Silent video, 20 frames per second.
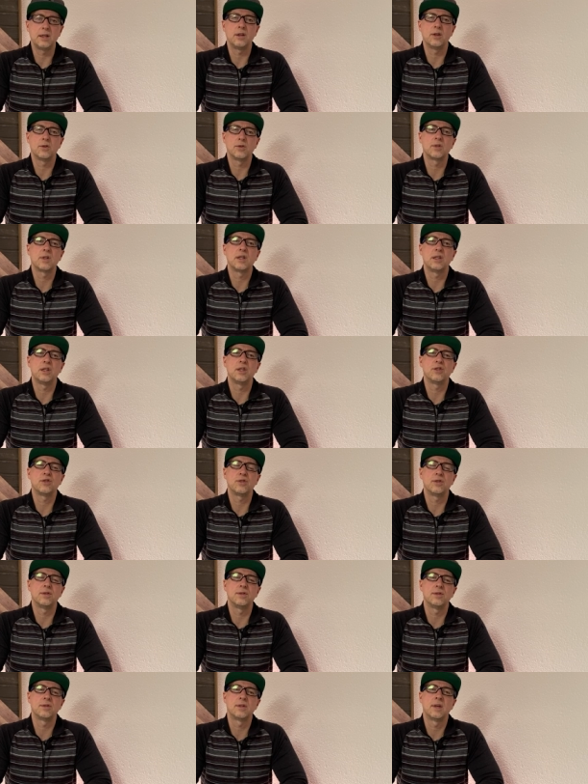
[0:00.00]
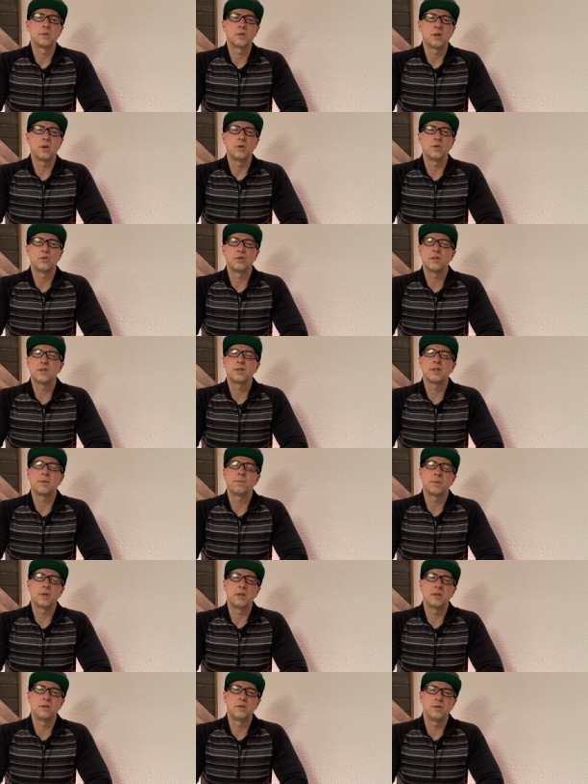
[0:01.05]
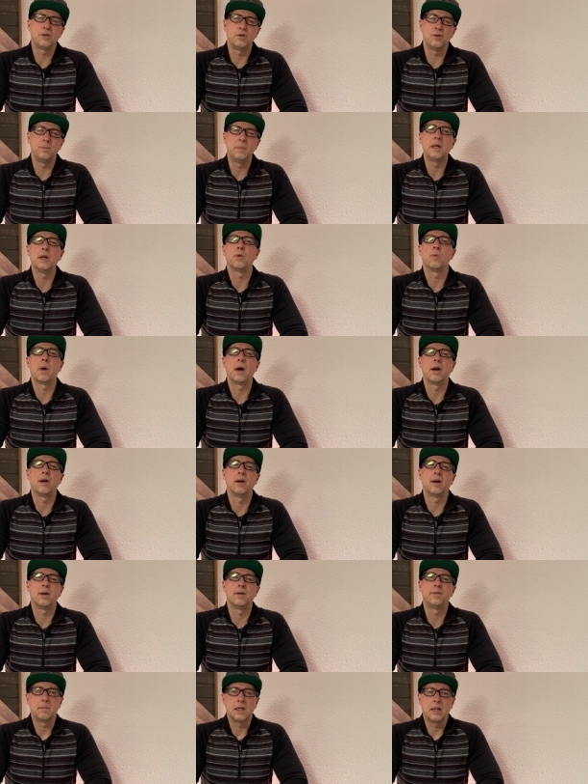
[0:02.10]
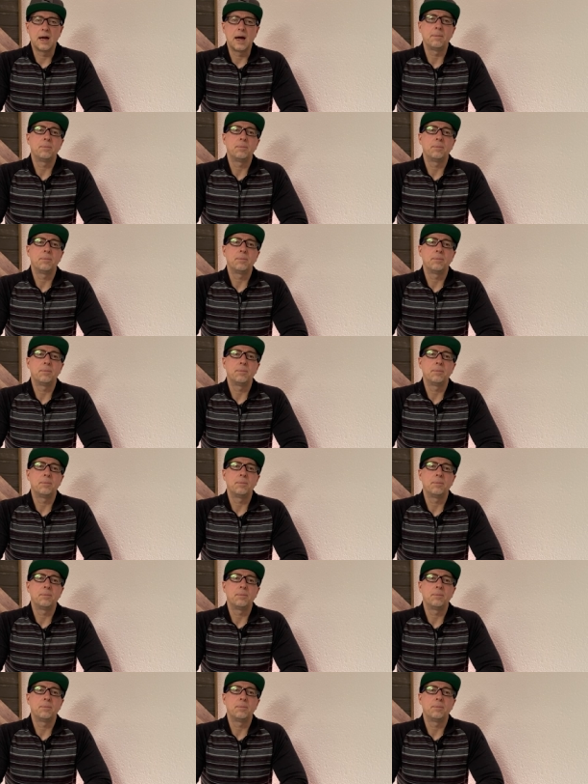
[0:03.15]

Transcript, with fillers: in those conditions. So it's just something to be aware of. I